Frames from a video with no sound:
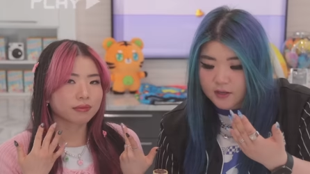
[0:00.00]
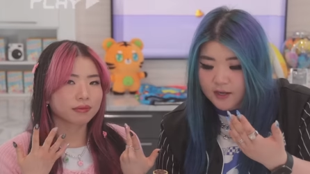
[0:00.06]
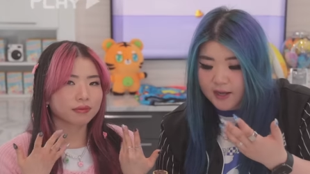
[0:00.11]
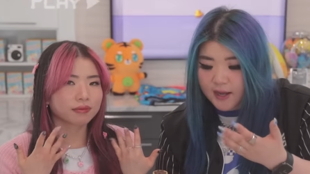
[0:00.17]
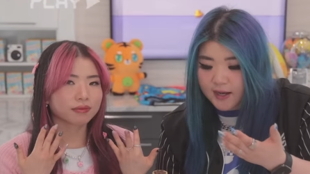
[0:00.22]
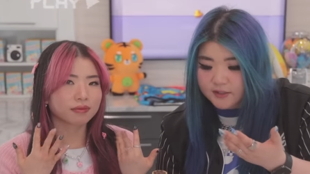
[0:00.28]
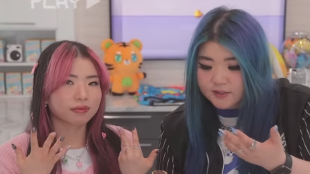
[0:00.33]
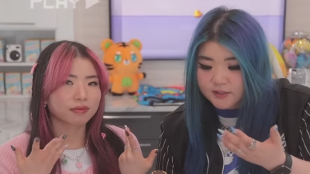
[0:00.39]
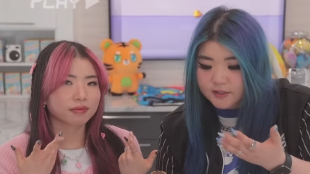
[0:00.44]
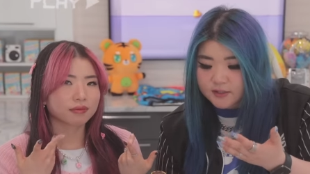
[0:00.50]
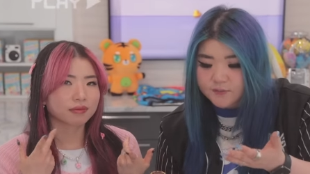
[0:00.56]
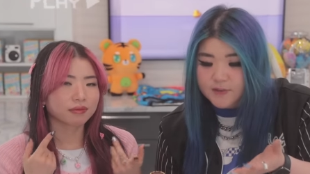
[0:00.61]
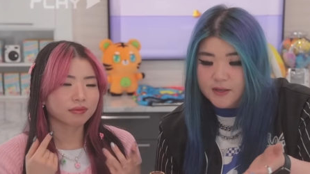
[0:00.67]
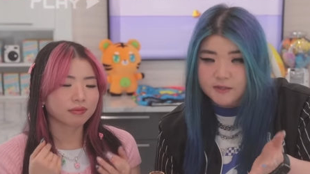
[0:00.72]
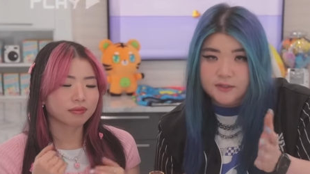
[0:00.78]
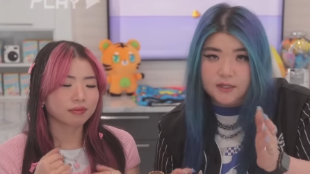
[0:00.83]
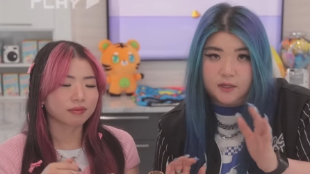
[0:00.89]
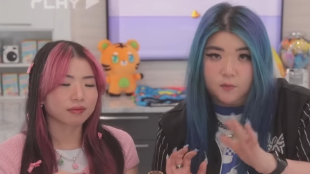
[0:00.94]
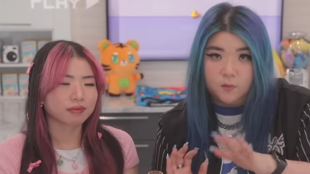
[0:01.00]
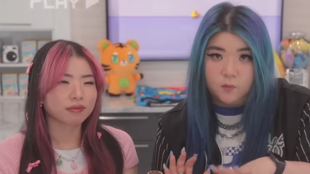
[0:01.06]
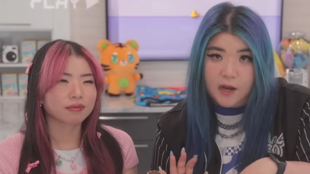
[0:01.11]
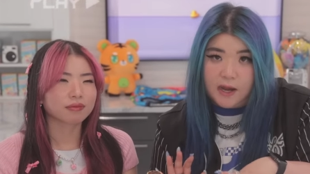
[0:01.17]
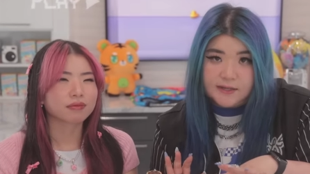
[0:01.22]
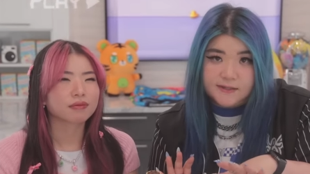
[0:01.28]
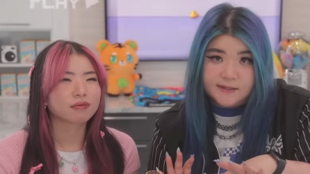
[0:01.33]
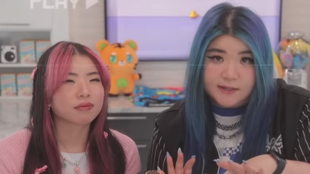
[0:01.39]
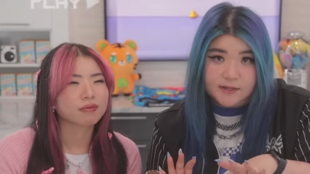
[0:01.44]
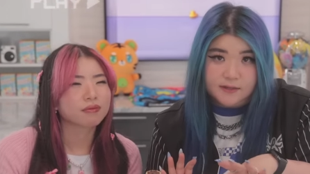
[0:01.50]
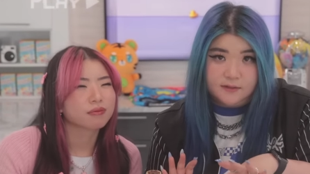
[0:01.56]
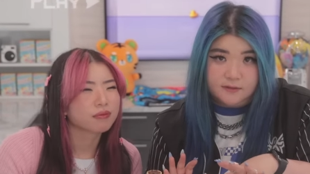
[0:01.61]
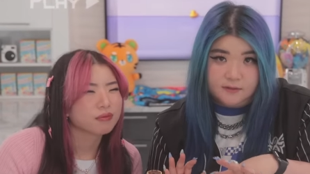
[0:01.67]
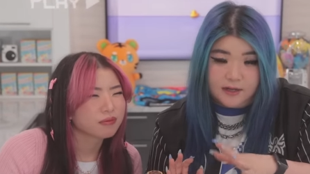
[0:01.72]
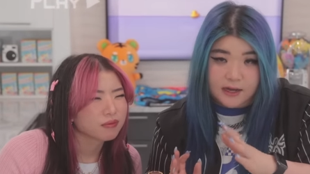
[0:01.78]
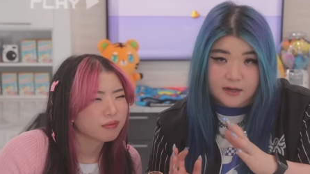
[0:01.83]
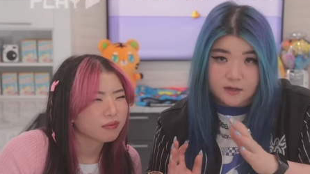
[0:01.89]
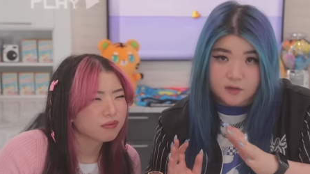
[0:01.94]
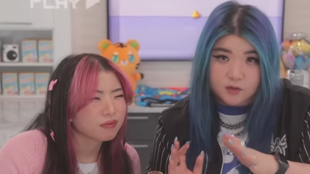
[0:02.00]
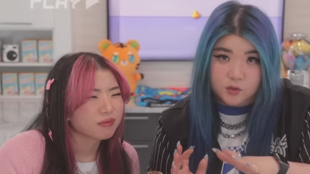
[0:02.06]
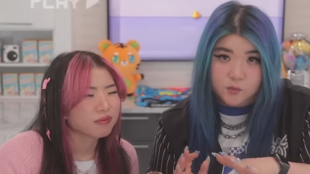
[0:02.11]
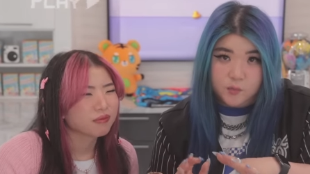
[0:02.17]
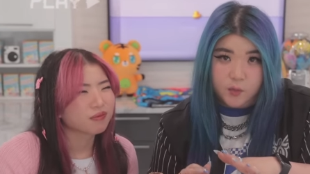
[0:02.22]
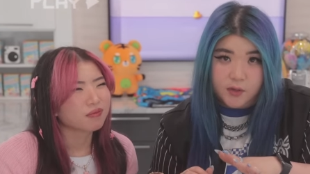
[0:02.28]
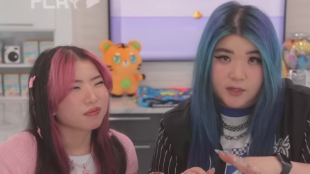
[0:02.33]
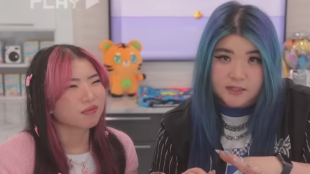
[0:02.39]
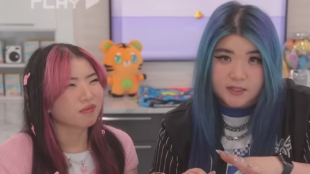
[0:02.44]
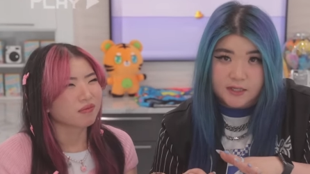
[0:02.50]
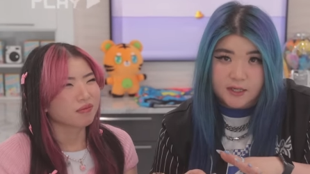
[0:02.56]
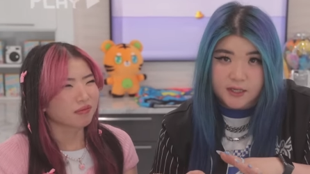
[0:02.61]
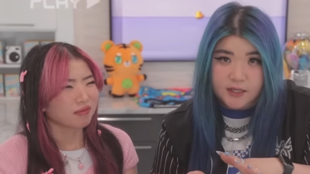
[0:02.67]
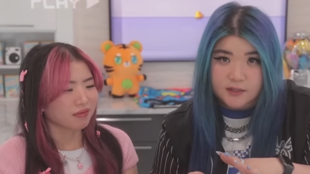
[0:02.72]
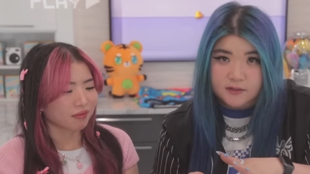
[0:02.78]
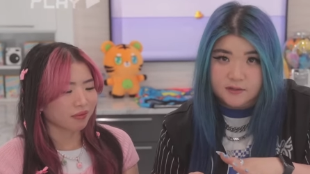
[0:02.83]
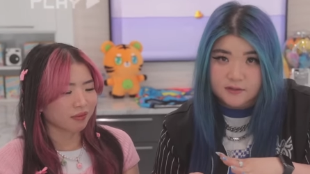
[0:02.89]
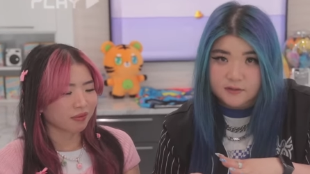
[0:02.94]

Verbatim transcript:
Speaker 1: It actually smells like resin and glue poisoning.